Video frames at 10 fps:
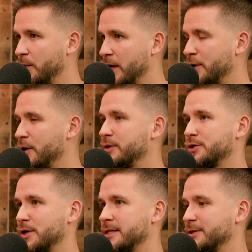We all know
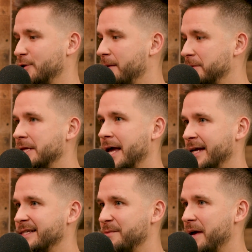stress and trauma like
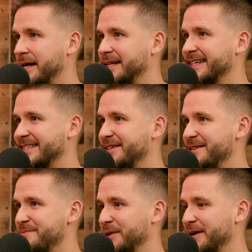is impacting us on
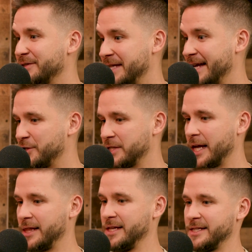deeper levels. That's just
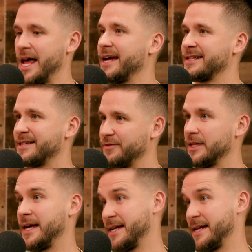like the science of it. Like